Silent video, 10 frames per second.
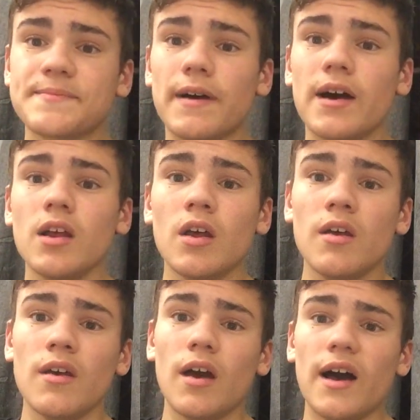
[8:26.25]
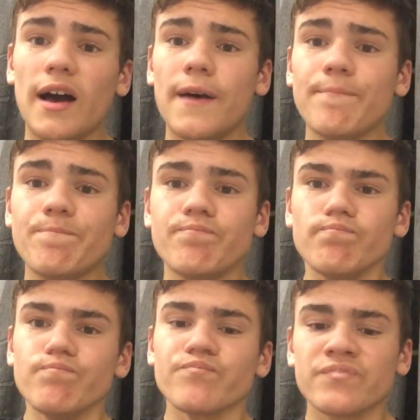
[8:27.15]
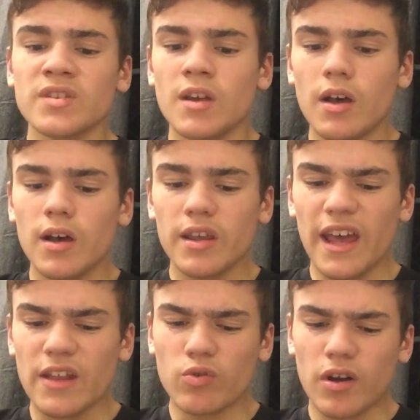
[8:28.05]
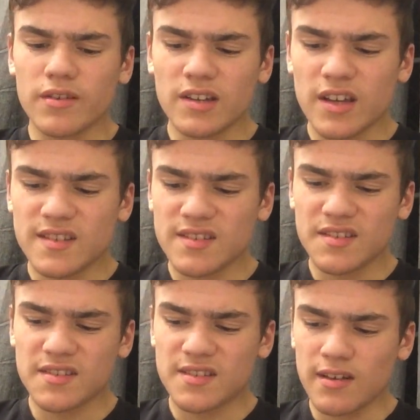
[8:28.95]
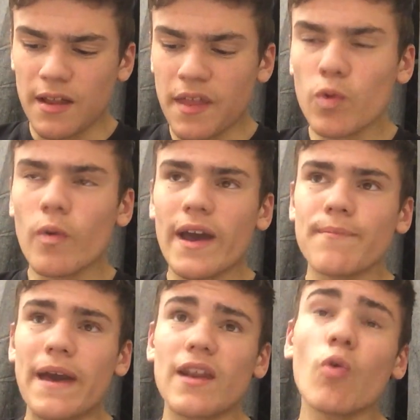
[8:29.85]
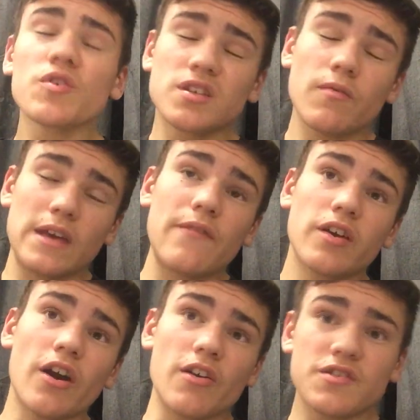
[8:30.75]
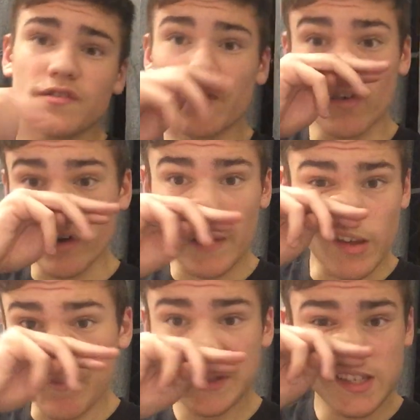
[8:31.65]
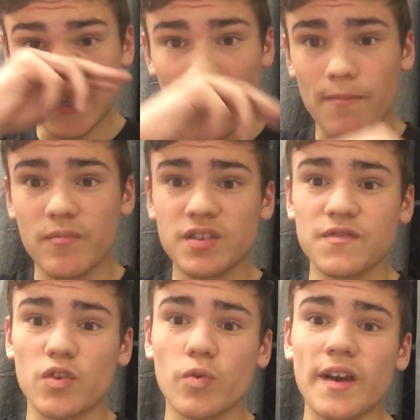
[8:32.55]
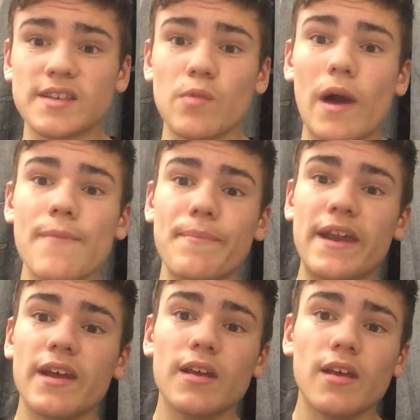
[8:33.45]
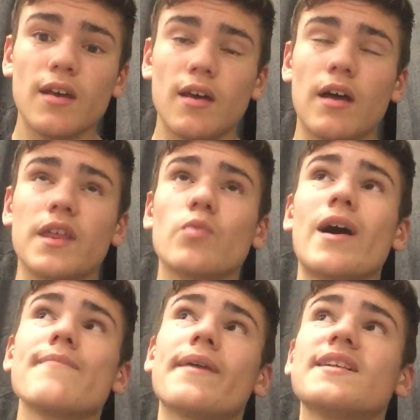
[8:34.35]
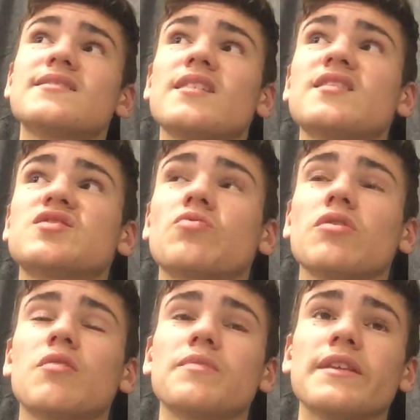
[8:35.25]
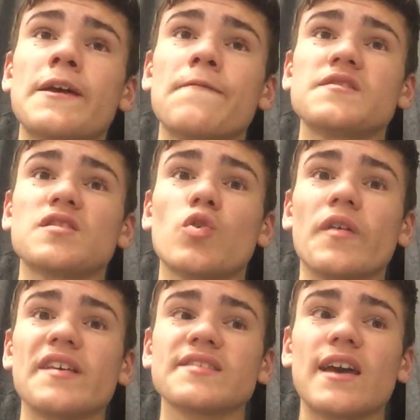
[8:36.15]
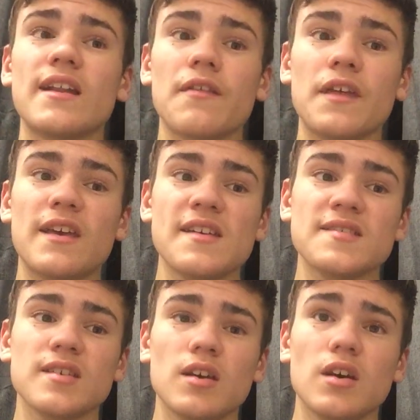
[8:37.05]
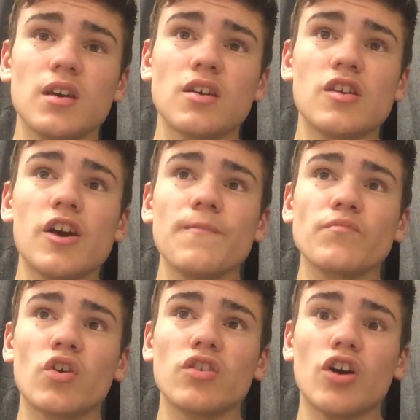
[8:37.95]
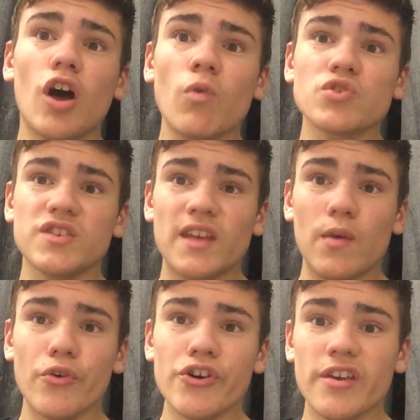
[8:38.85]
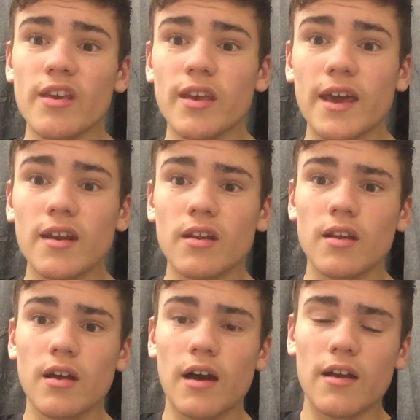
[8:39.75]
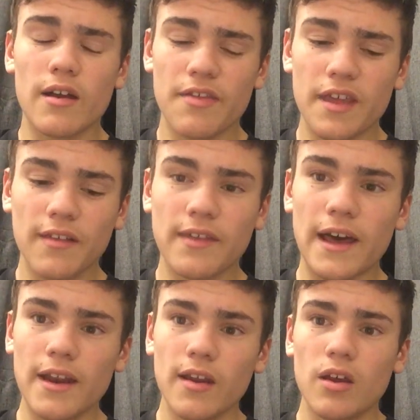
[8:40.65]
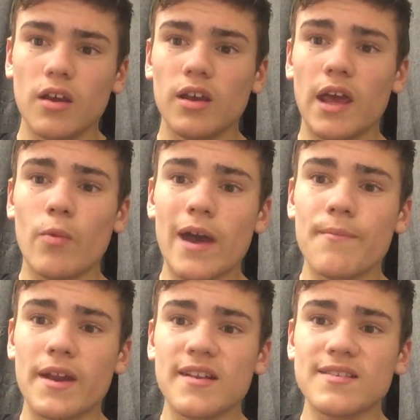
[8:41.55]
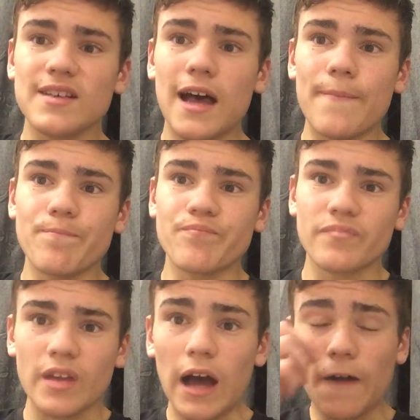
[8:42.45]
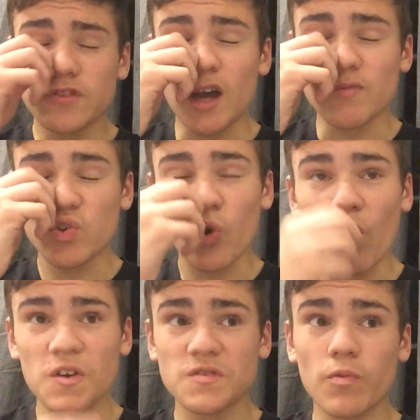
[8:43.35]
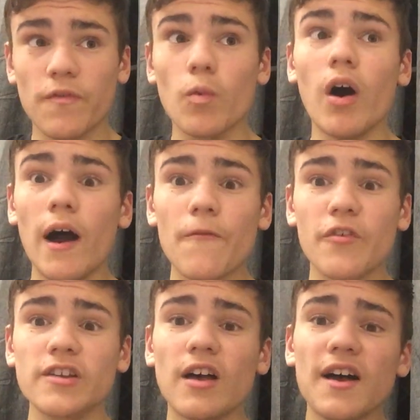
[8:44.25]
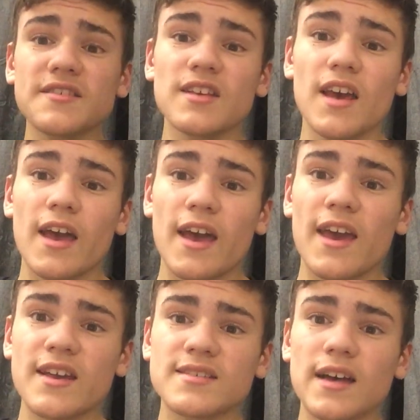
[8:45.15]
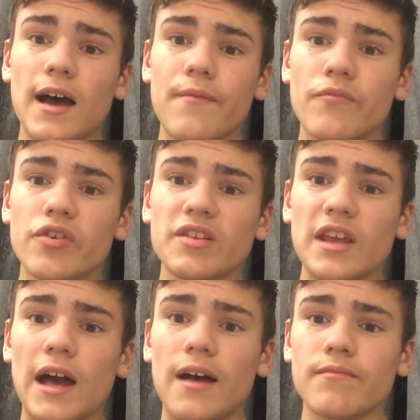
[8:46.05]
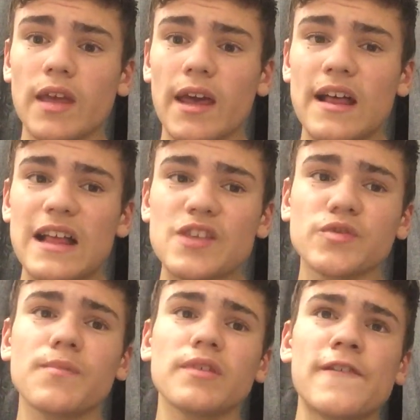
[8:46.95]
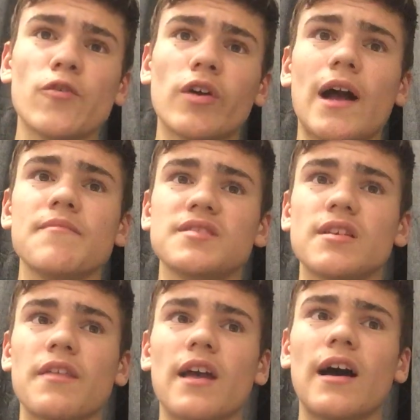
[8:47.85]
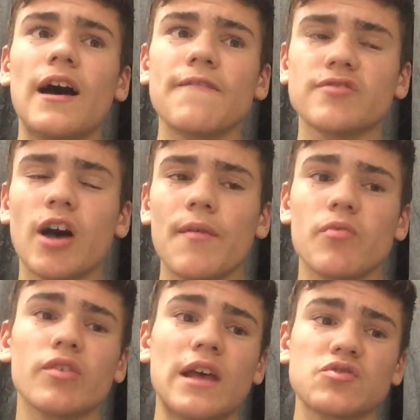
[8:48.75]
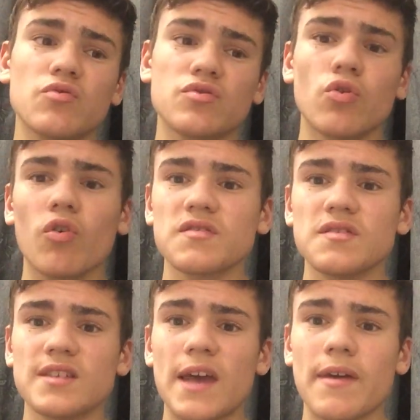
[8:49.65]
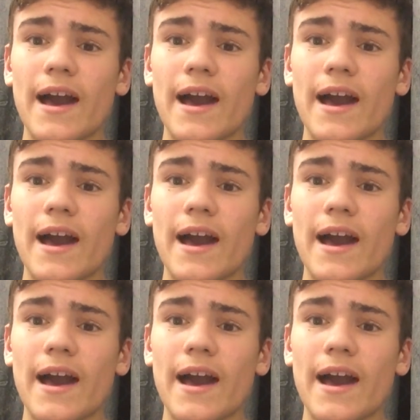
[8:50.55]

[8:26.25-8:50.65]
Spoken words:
But I think Wayne, and also the other coach for the opposite team, which is for Queensland, Wayne Bennett, I think Wayne Bennett's instilled a lot of belief into Queensland. I think he's, you know, got the culture there working again. And I think that, Wayne Bennett's halftime talks, from what I've realised, he's that's when the belief all comes in. I think at halftime, he really has a good talk to the team.